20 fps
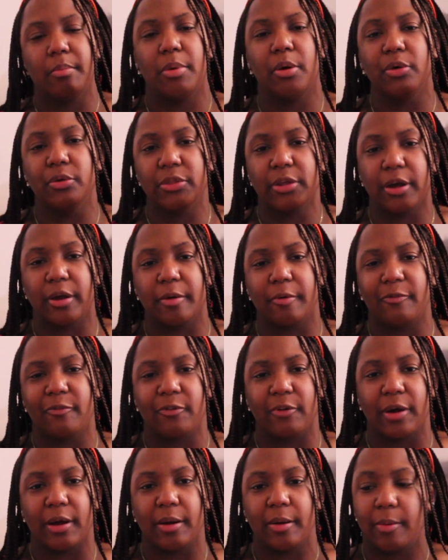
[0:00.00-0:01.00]
Both are
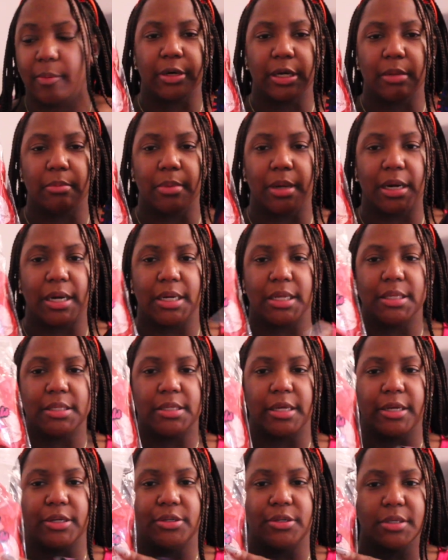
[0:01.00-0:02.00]
from Pretty Bonnets,
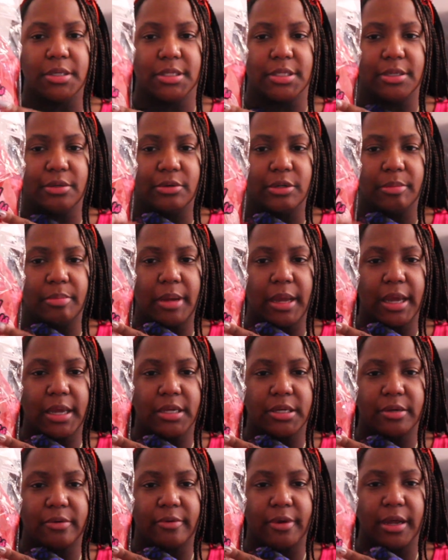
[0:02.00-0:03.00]
as you can see on the
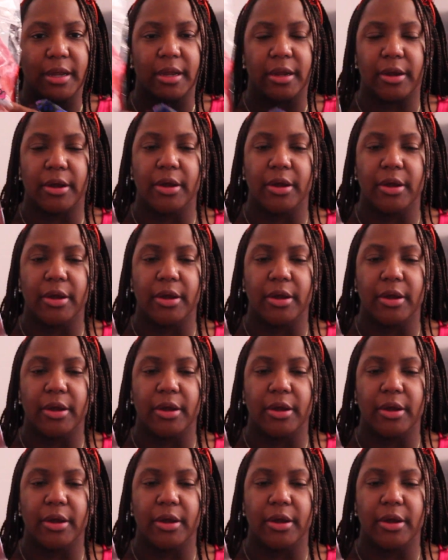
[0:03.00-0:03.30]
packaging right here.